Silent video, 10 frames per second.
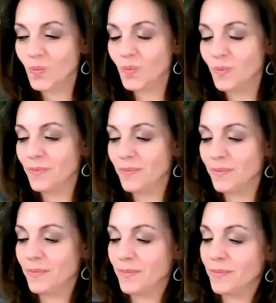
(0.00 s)

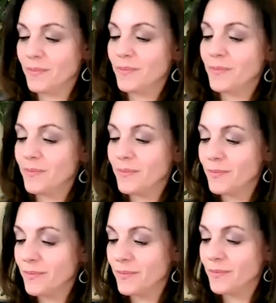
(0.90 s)

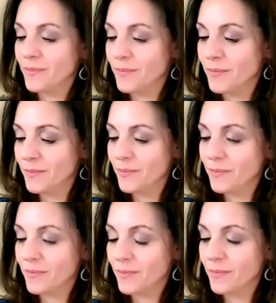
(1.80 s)

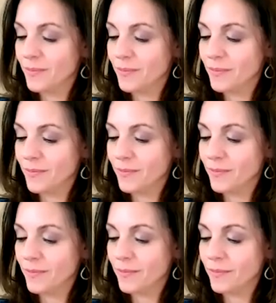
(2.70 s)

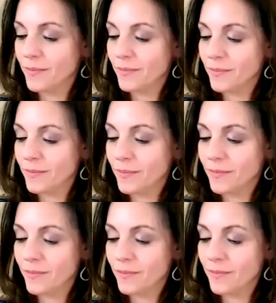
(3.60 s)

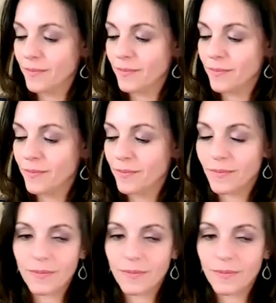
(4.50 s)
(silent)